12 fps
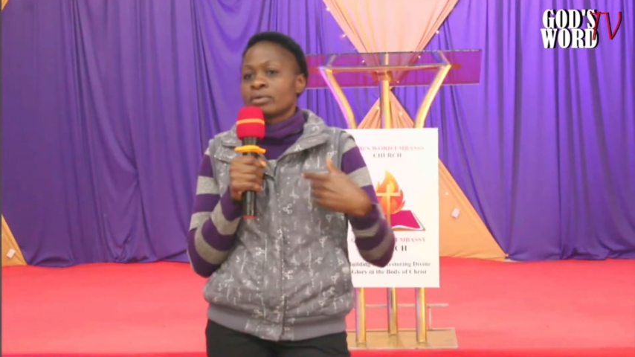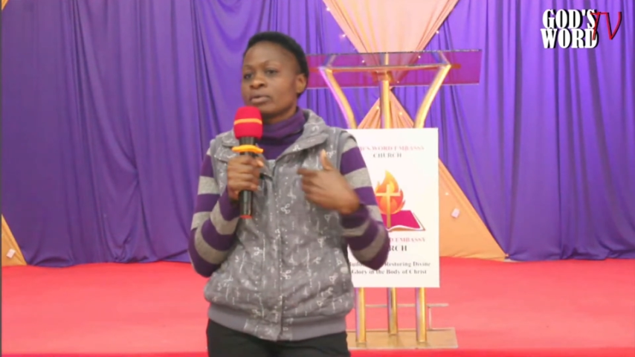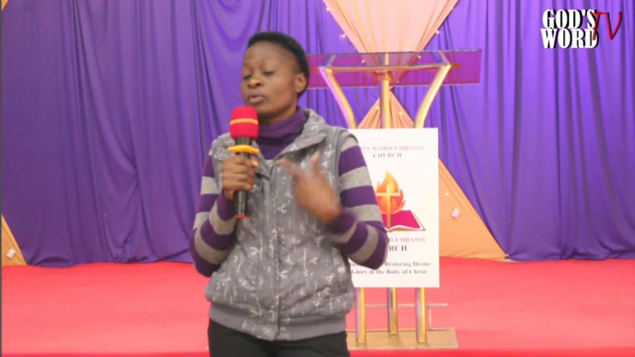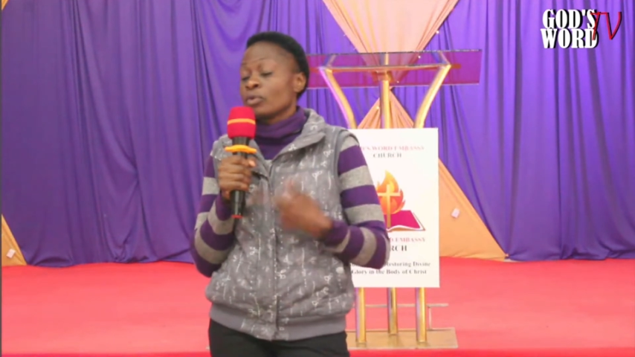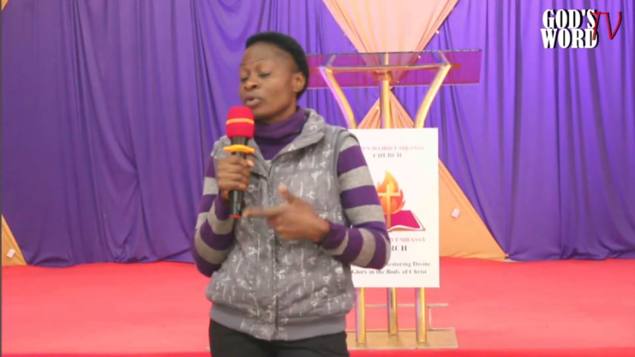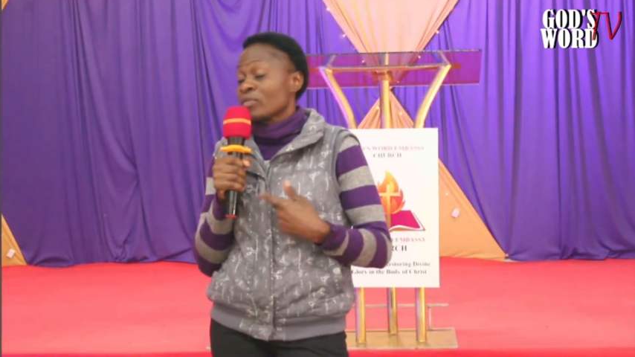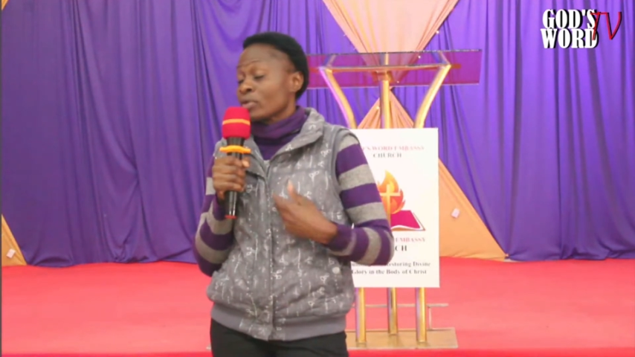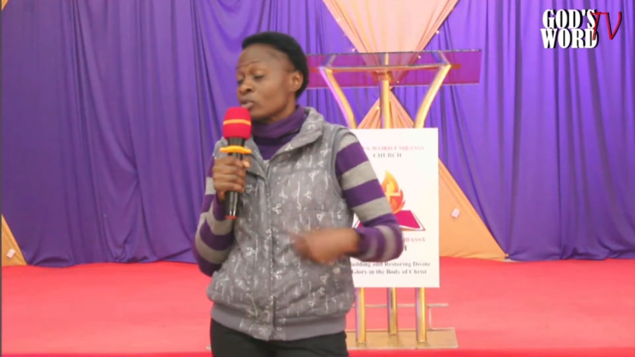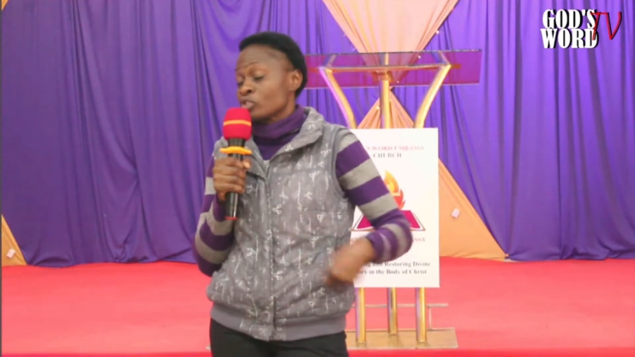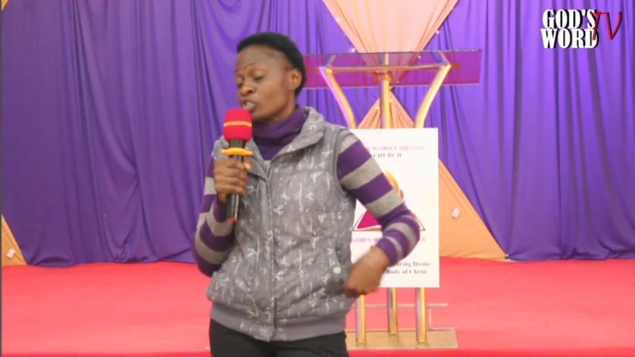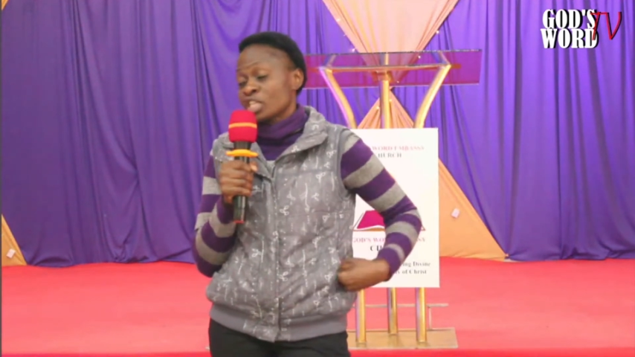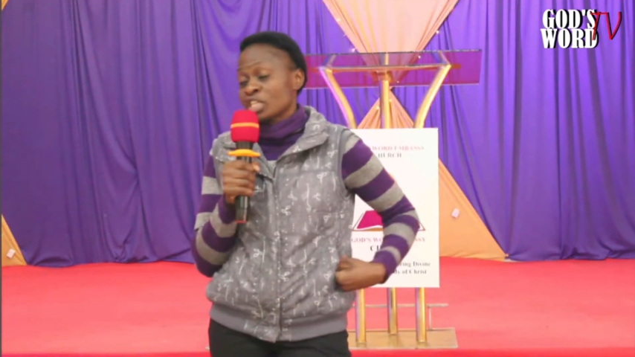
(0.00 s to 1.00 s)
whoever was
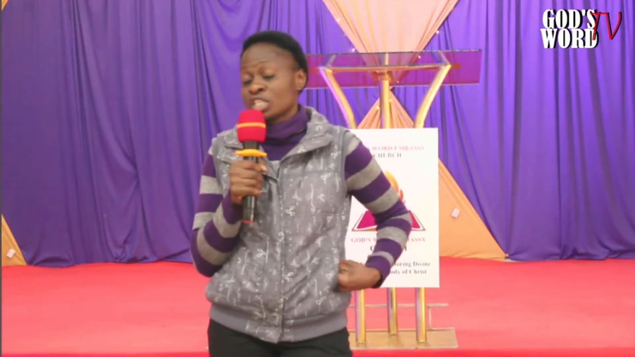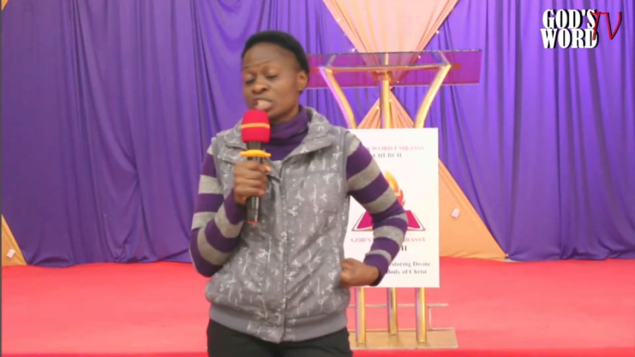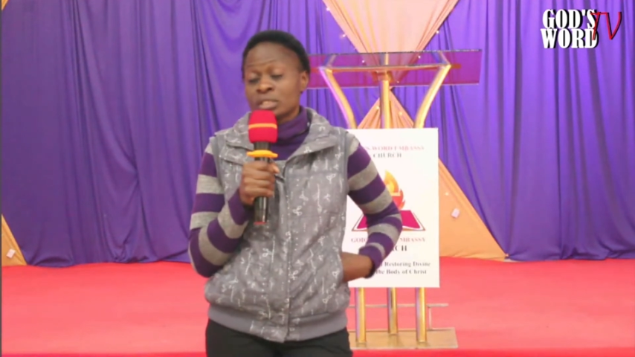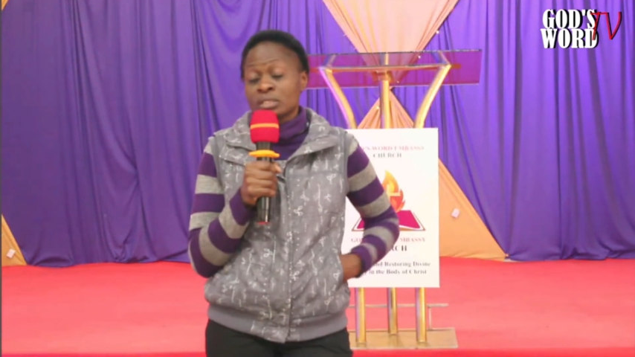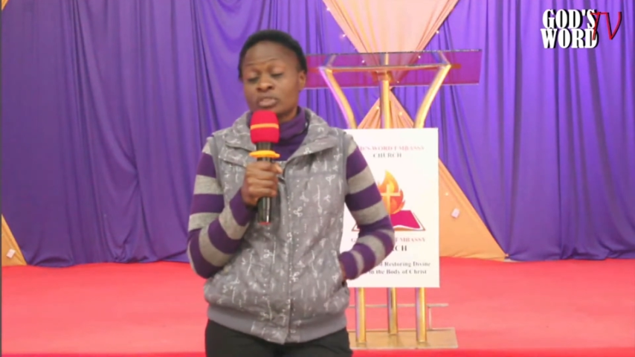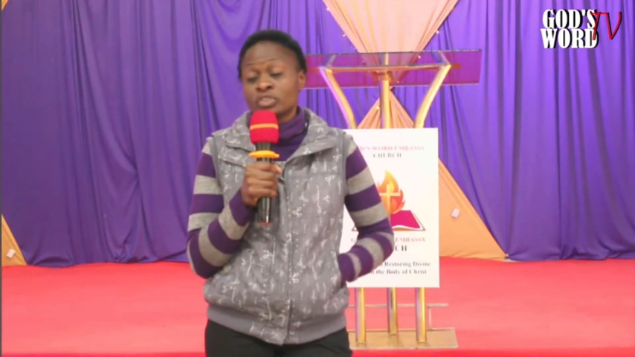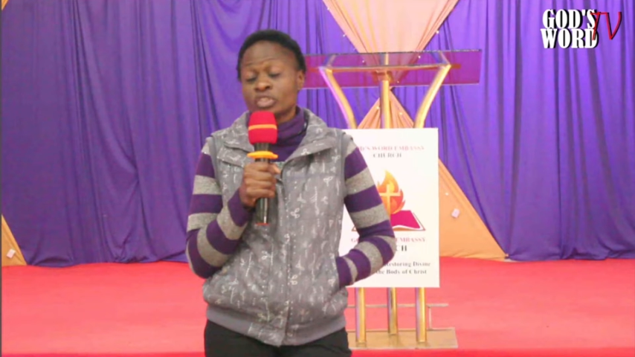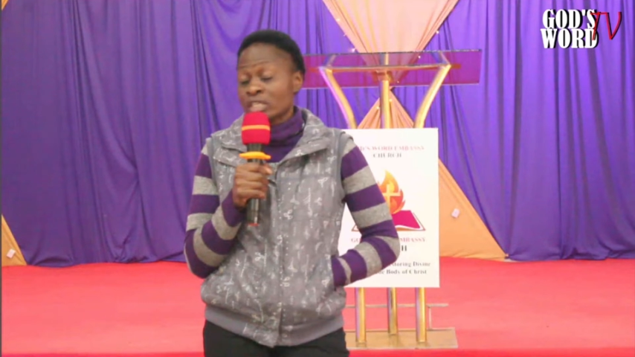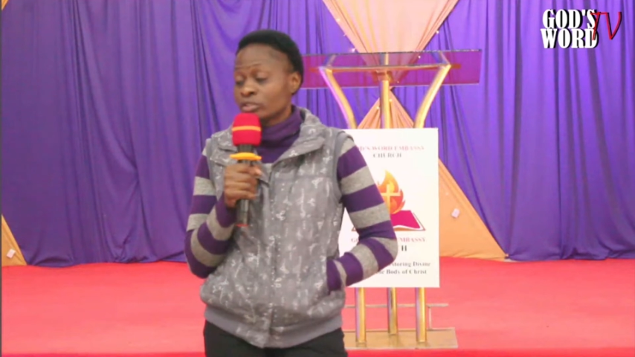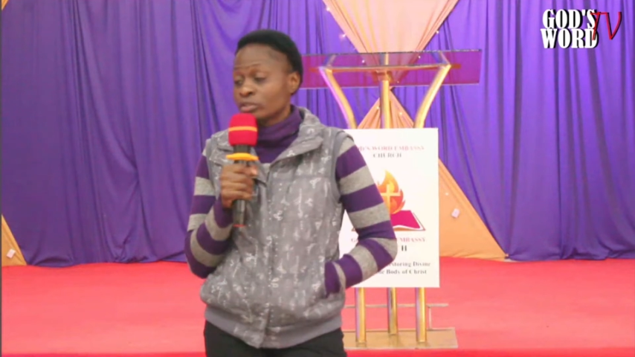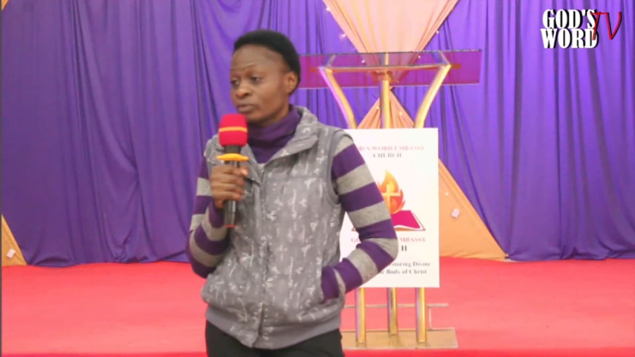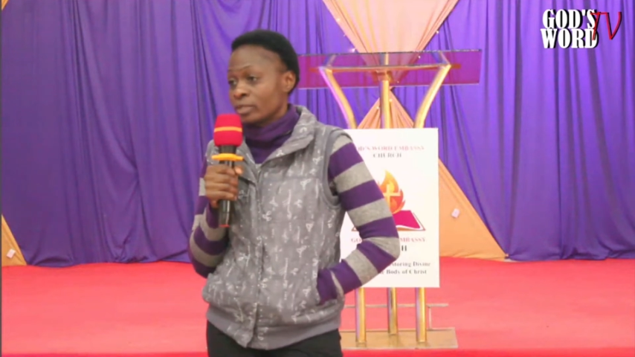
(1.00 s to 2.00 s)
taking charge
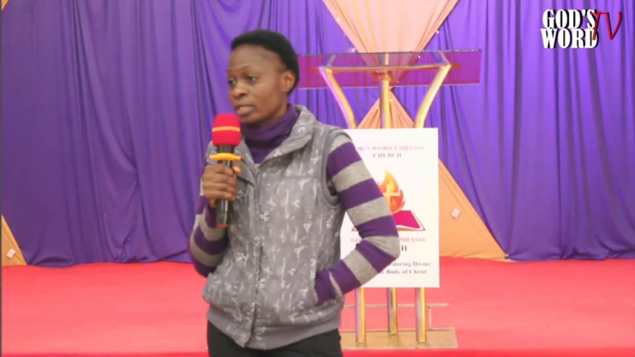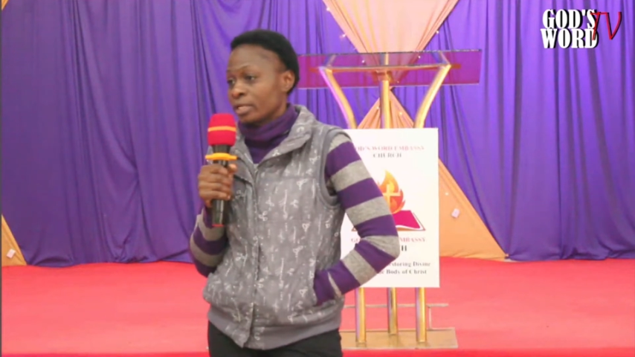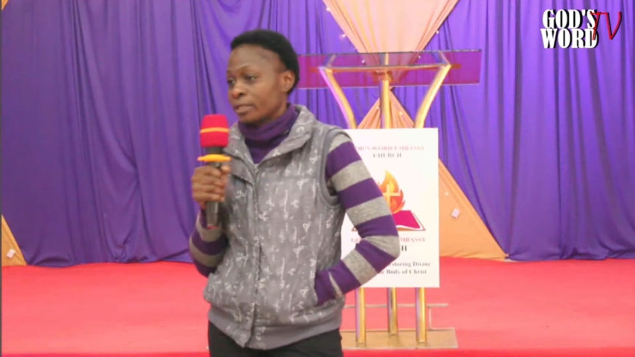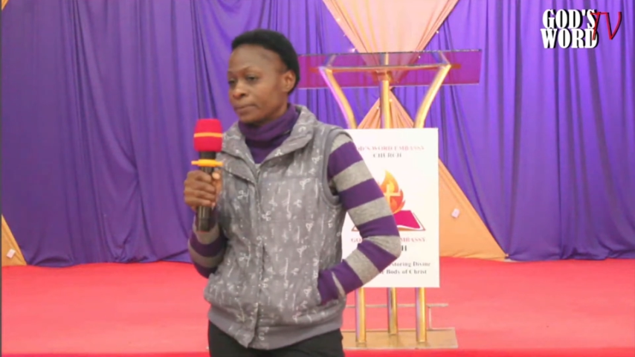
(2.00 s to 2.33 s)
of the